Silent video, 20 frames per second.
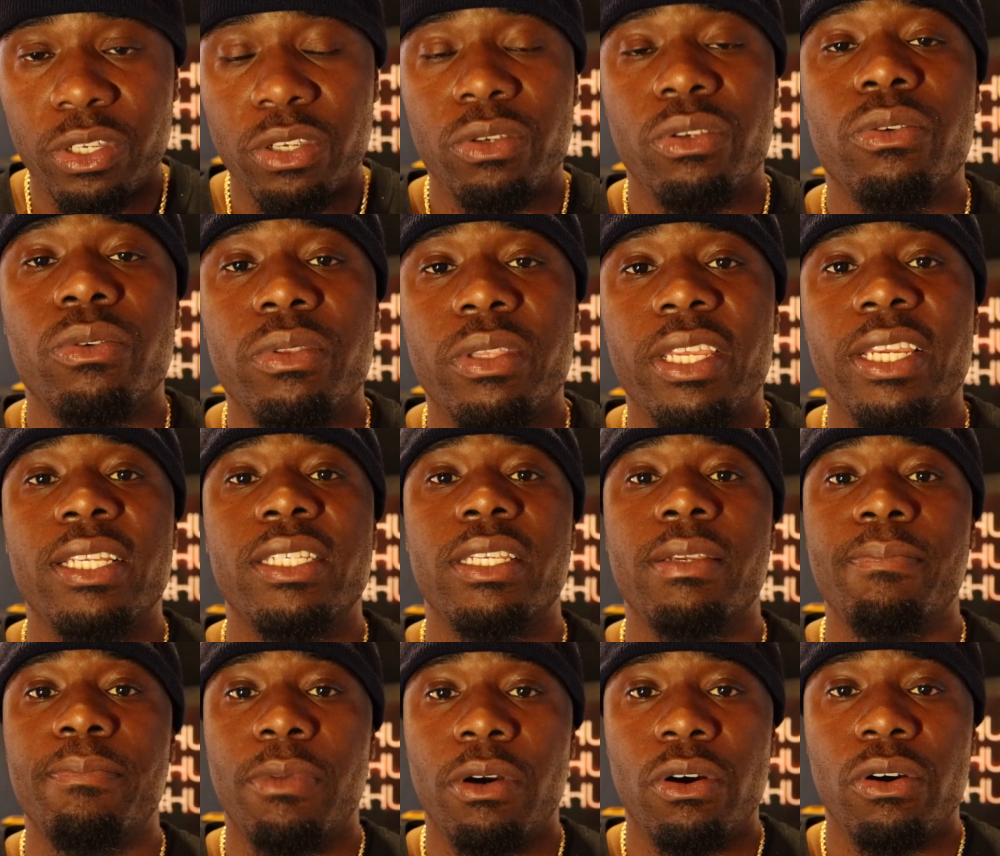you do things
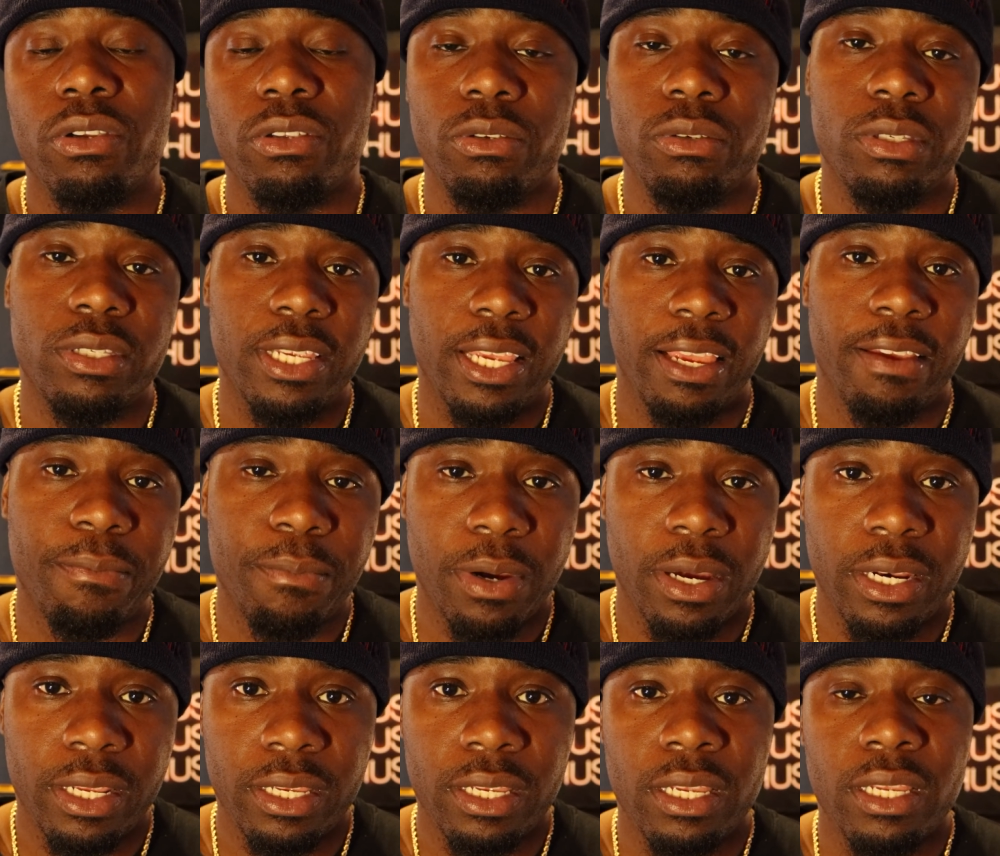in bulk you save
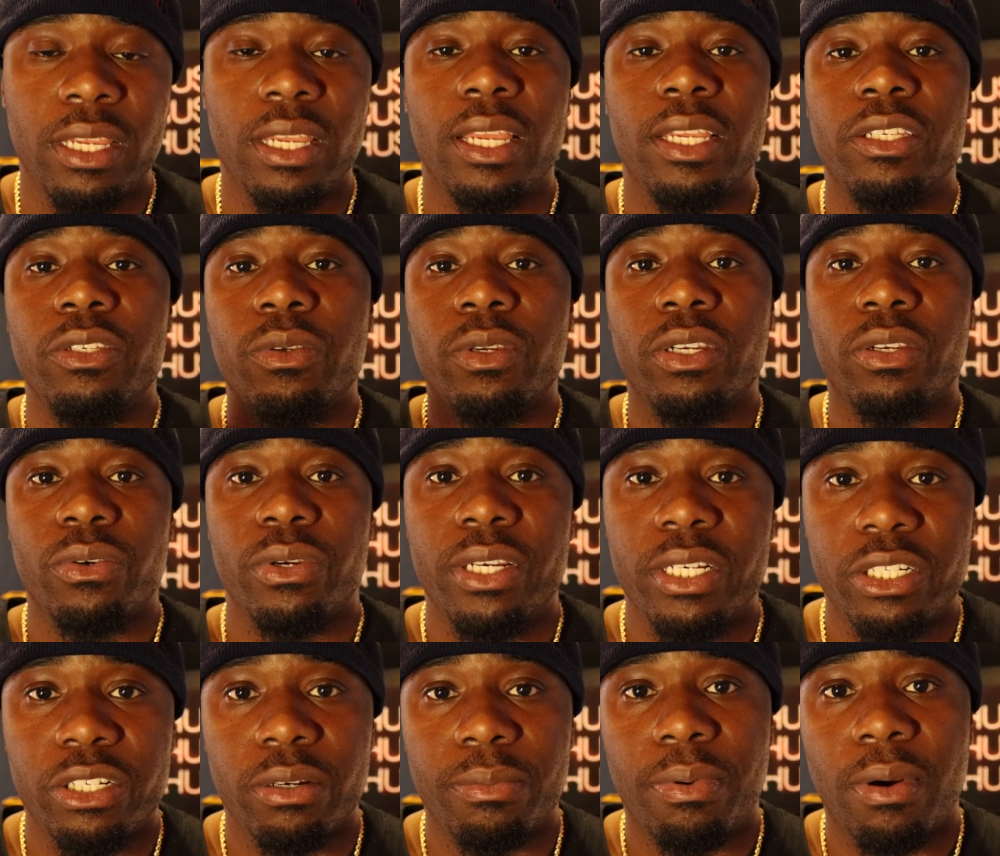money and you
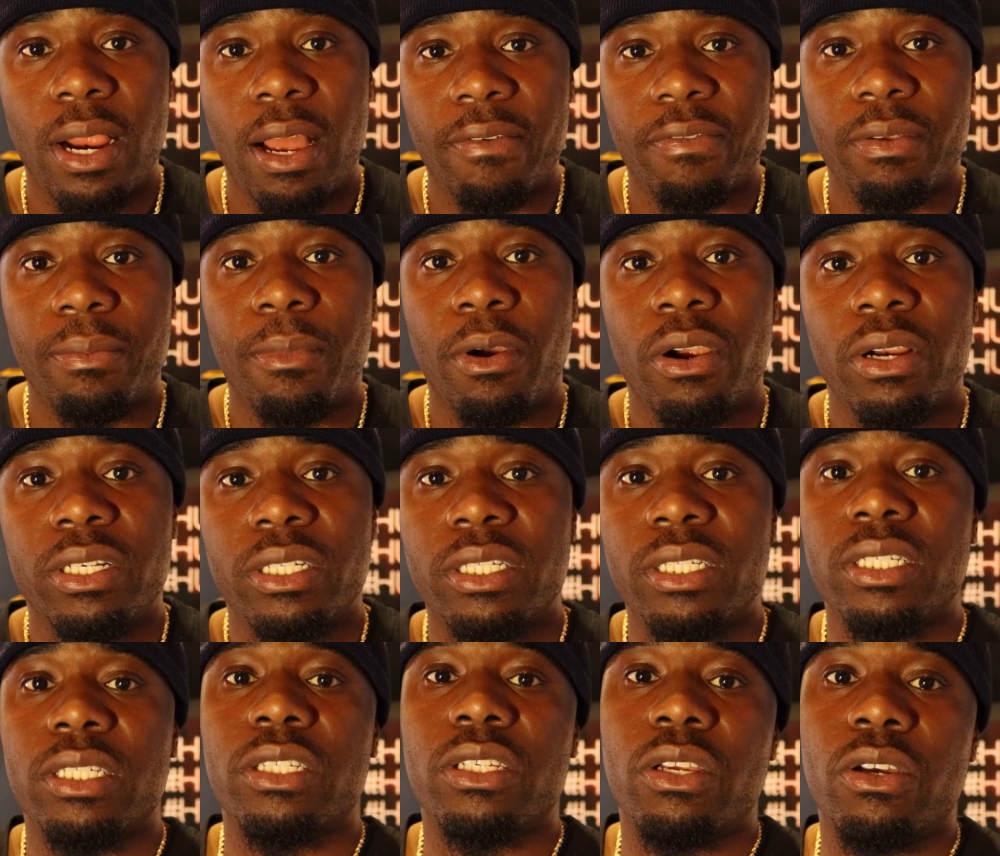increase your profit
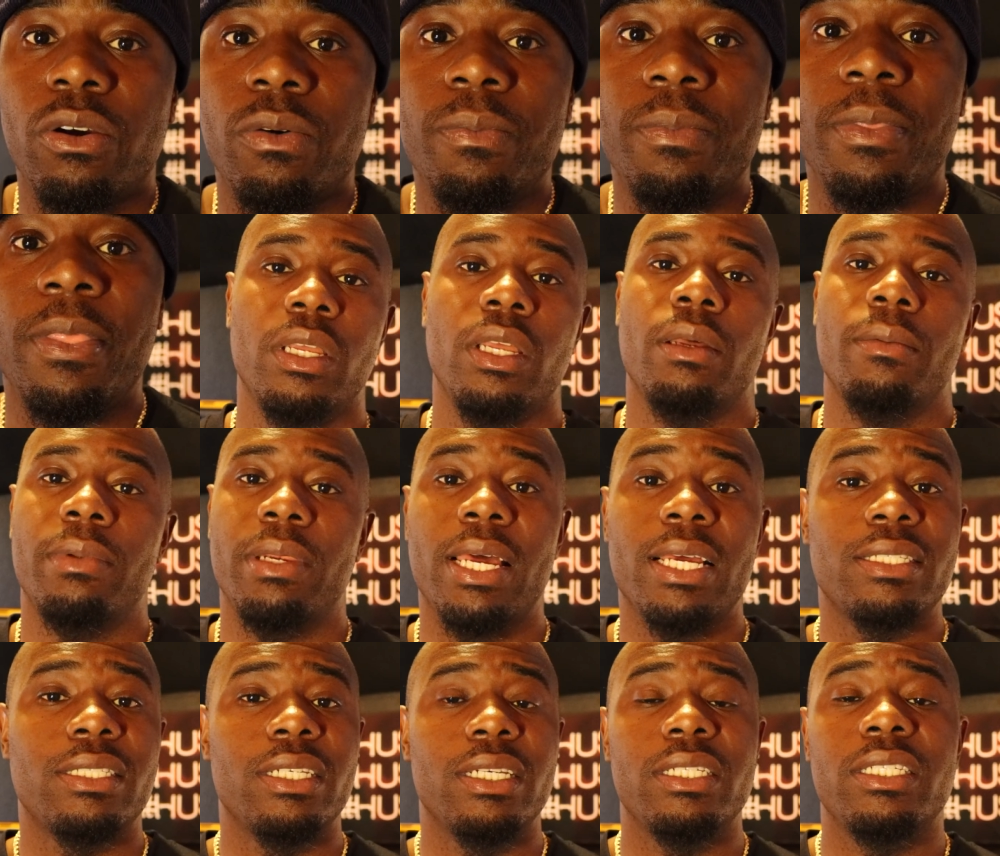margin. So, but
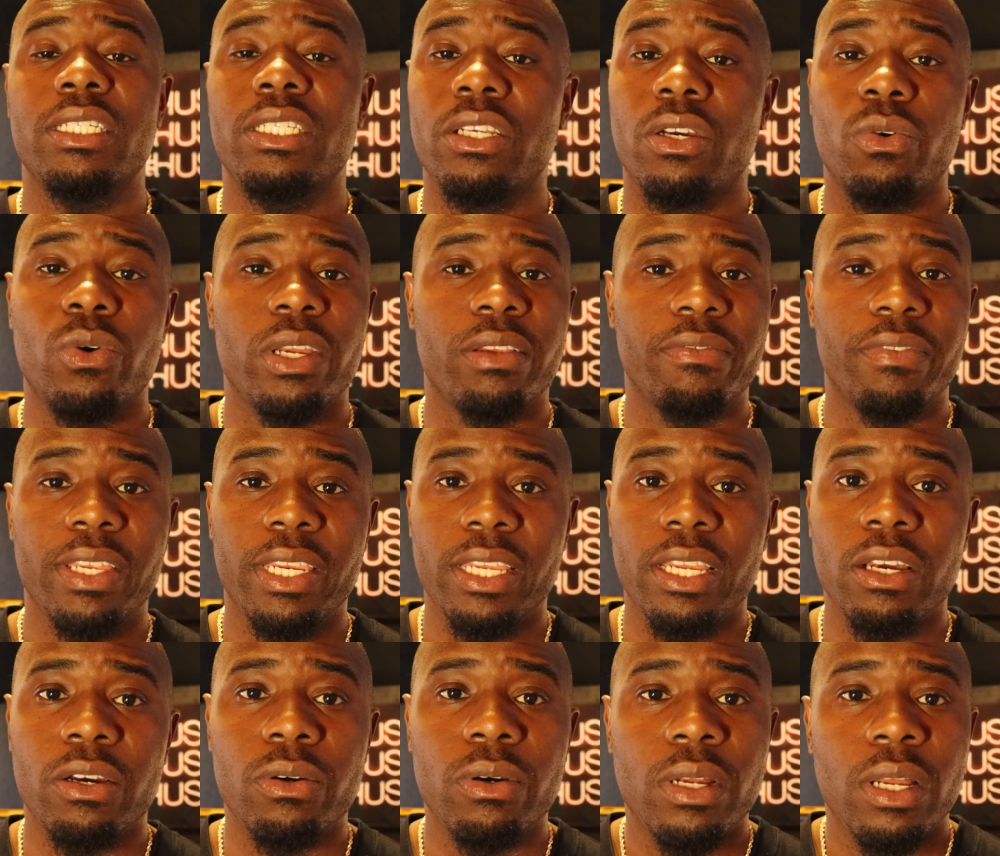that's it, just a quick
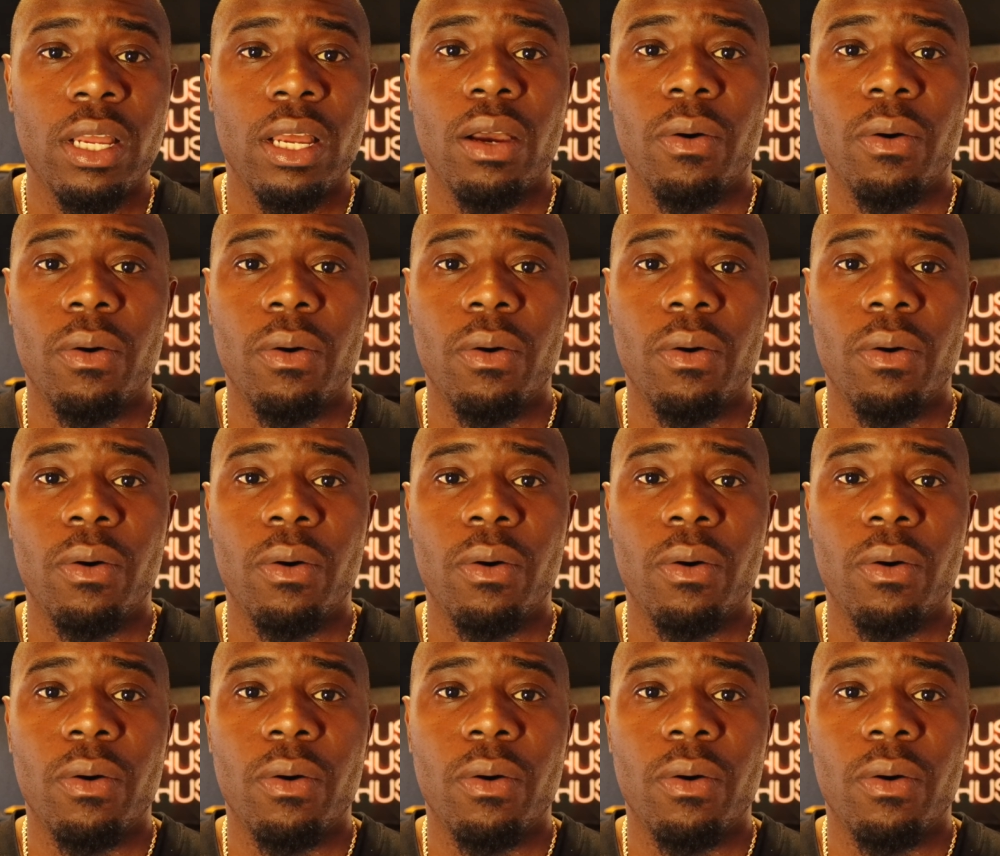video.